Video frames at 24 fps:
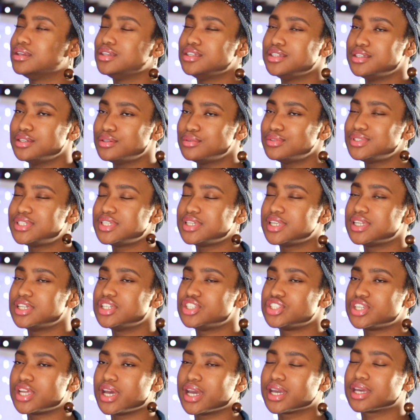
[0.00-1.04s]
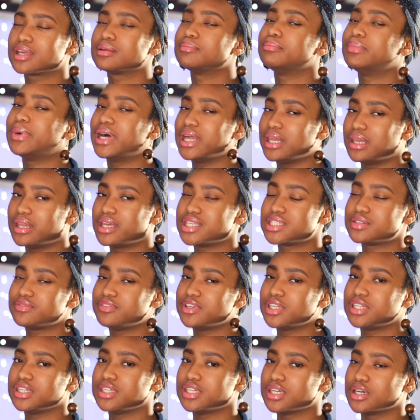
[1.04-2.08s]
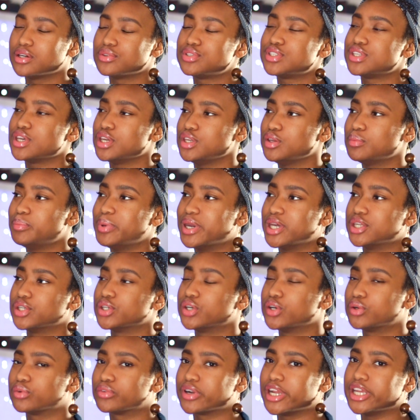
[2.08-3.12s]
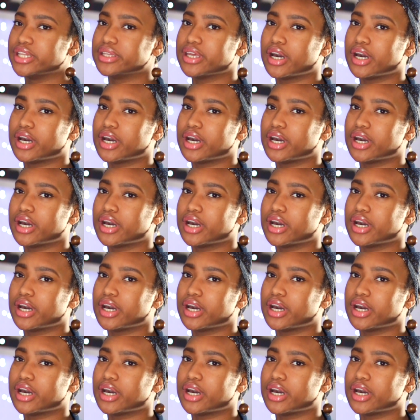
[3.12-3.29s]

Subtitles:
you didn't check my last video, so you better go right